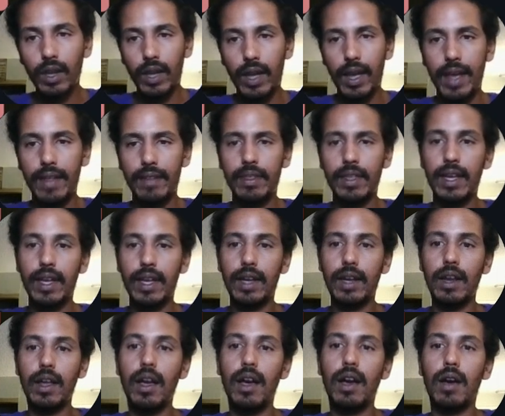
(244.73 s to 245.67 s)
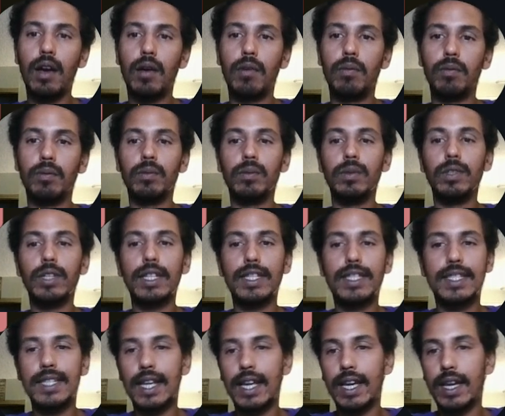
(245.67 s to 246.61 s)
And then
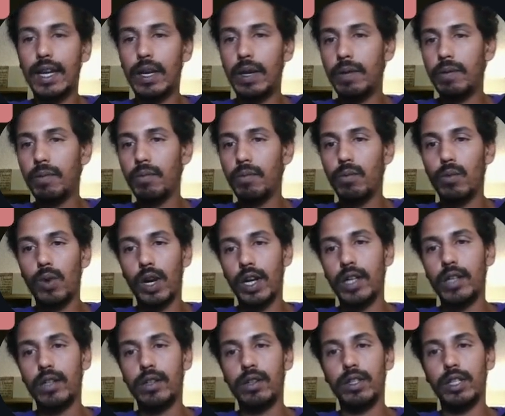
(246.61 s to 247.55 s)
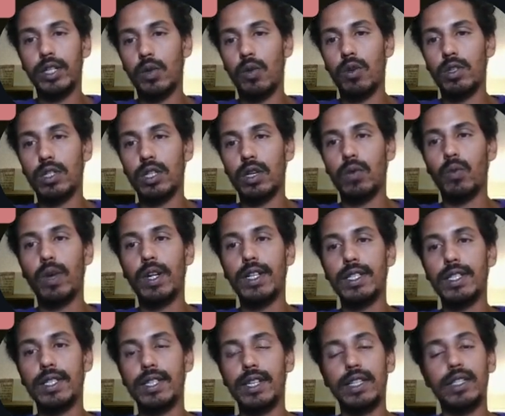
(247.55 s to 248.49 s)
let's say we're gonna do this course on
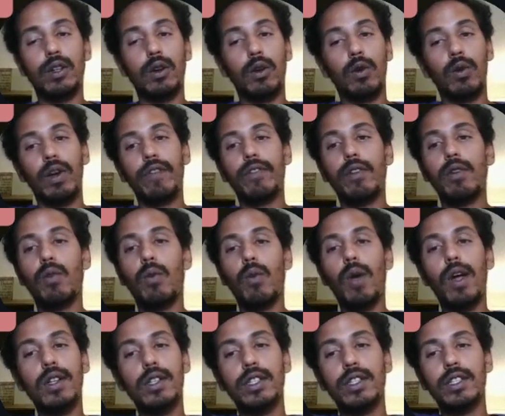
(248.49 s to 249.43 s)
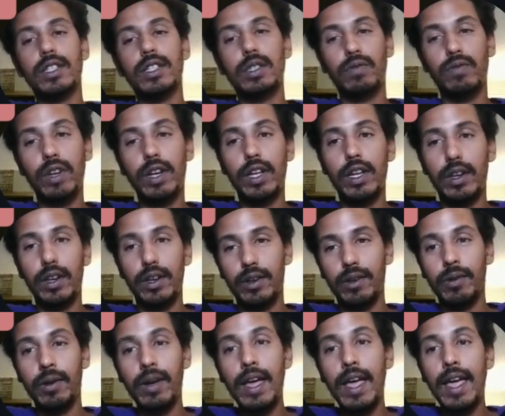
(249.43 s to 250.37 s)
Wednesday. So if you're watching this
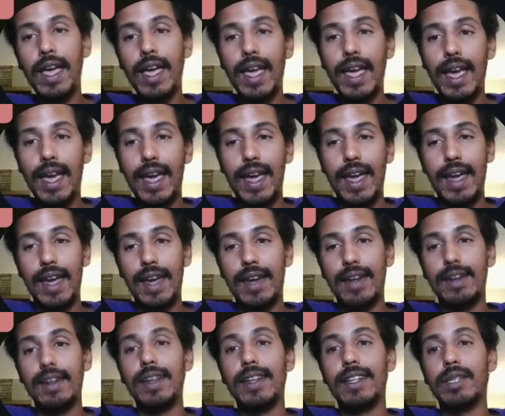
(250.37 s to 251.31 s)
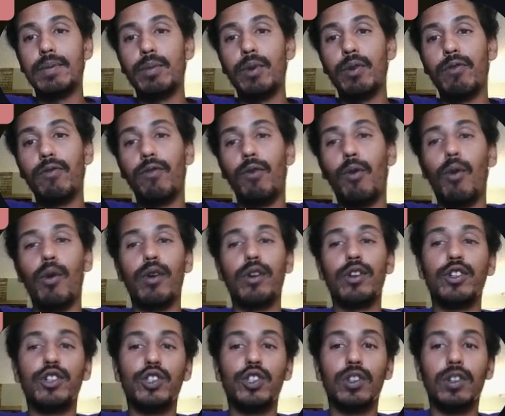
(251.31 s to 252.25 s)
video and it's
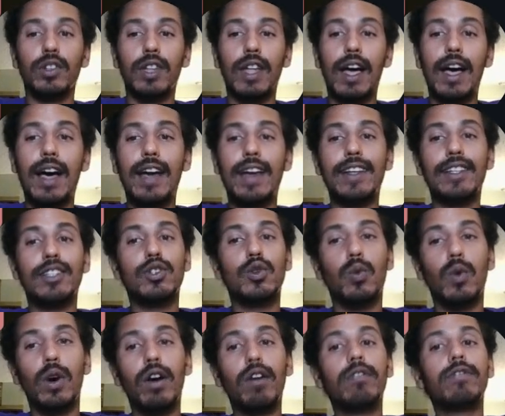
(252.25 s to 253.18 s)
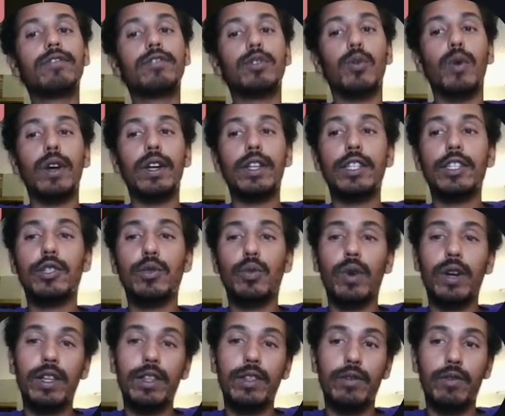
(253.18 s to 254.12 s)
before July 12th,
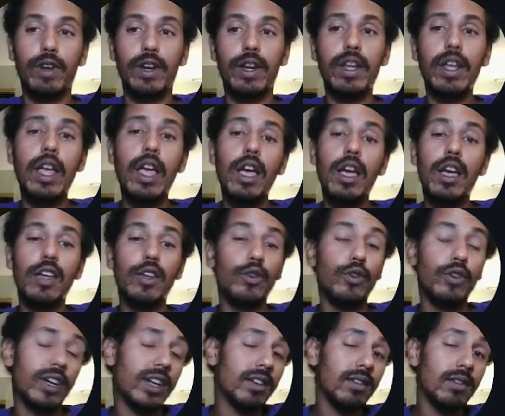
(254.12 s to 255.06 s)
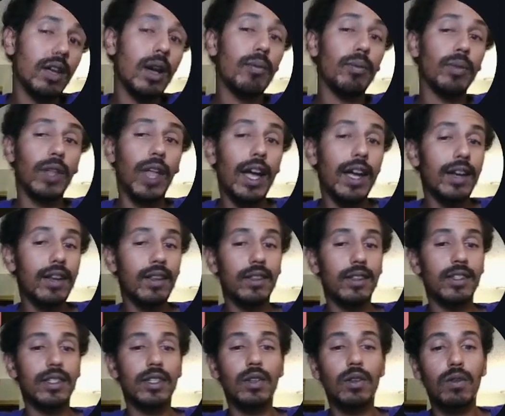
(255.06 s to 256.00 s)
2023, you can apply to
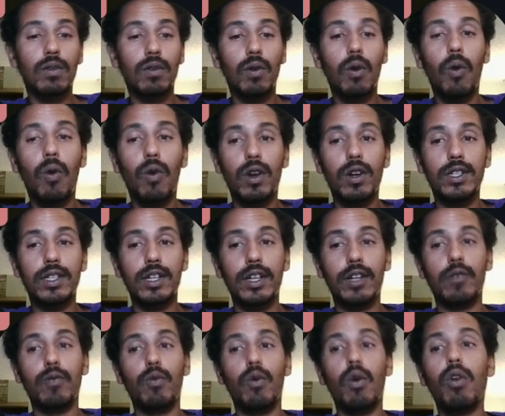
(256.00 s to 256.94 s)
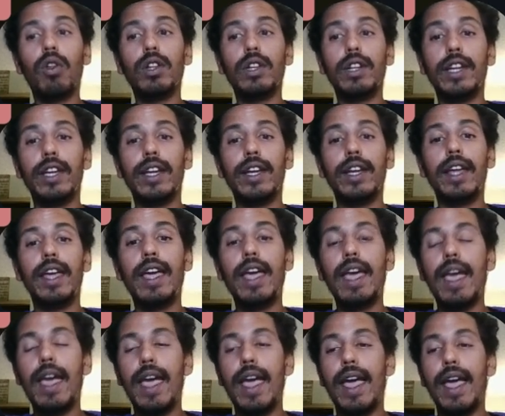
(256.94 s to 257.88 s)
this course and enroll in it,
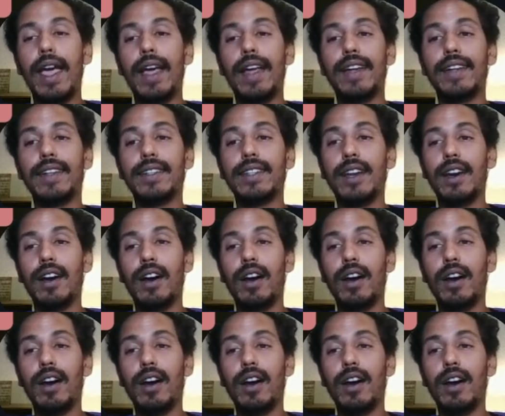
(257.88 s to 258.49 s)
and